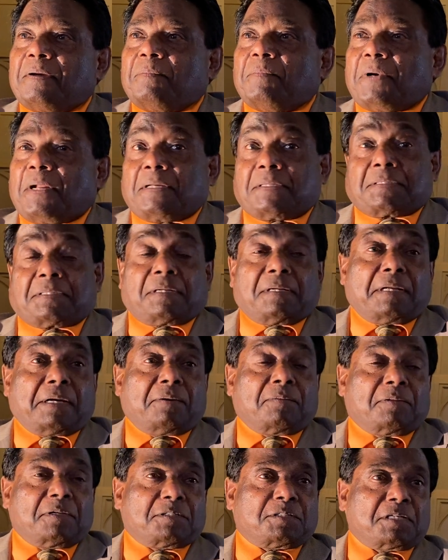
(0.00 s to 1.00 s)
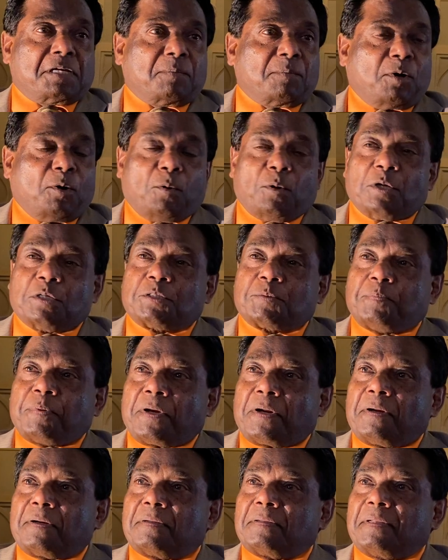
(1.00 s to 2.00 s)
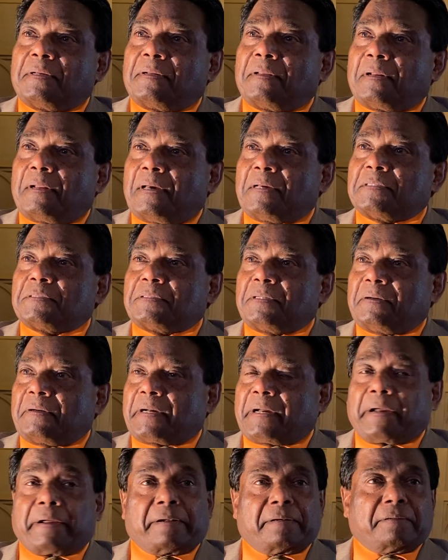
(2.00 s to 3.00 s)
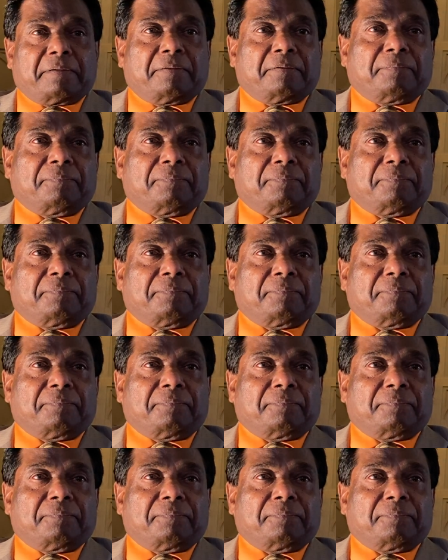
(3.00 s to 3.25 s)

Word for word: but I still have the same Holy Spirit that Elijah had.